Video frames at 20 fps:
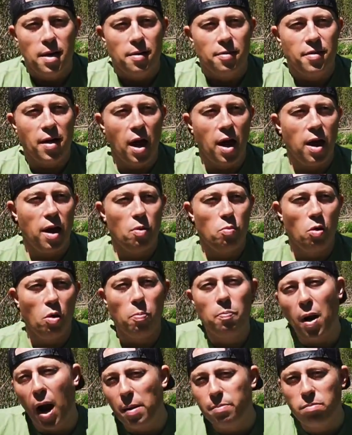They will
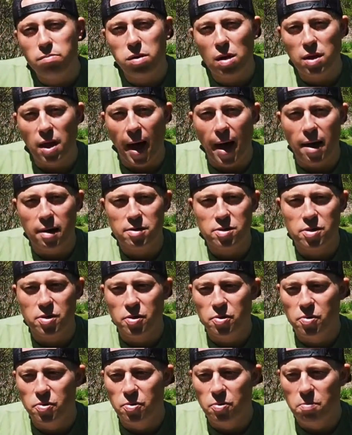probably last
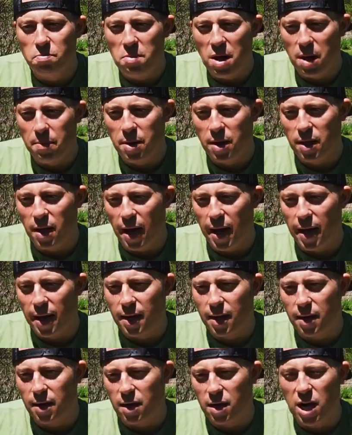you maybe
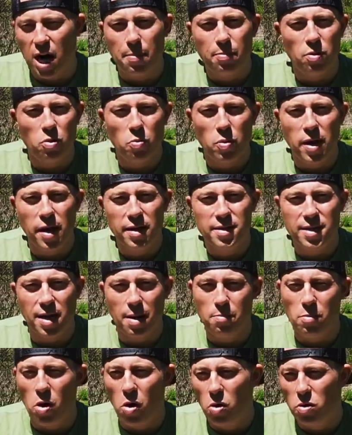like a couple weeks at
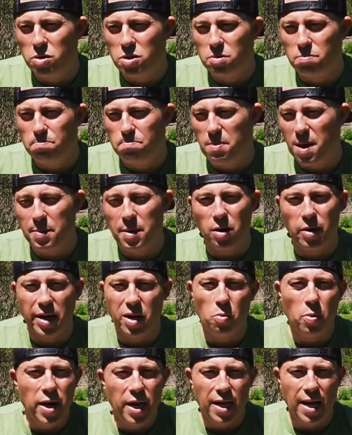most, maybe like a
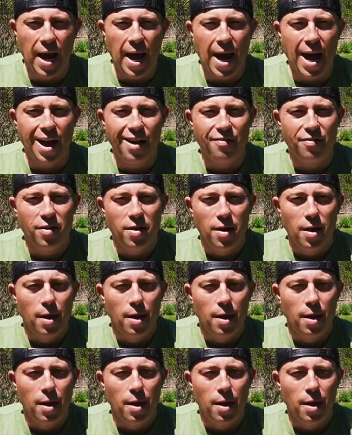week and a half,